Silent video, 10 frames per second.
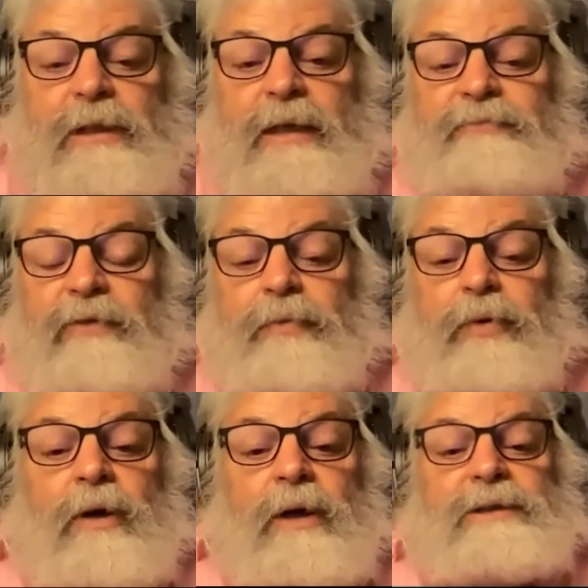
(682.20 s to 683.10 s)
and
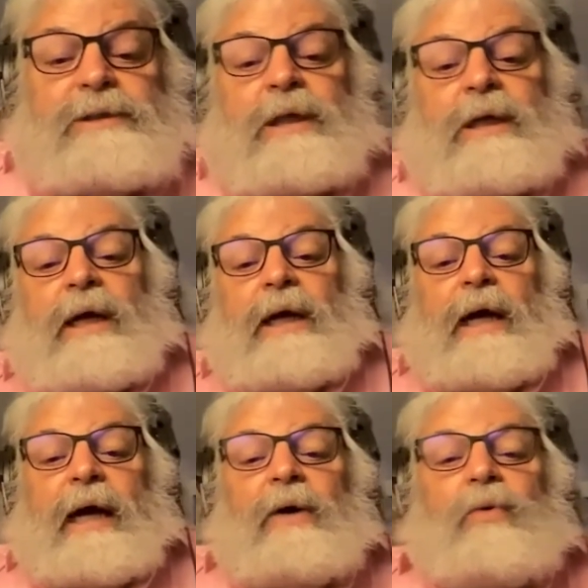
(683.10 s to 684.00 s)
reports
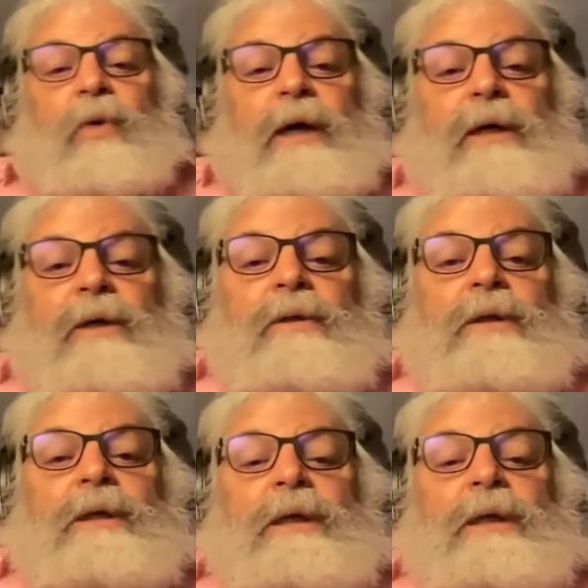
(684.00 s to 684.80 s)
how well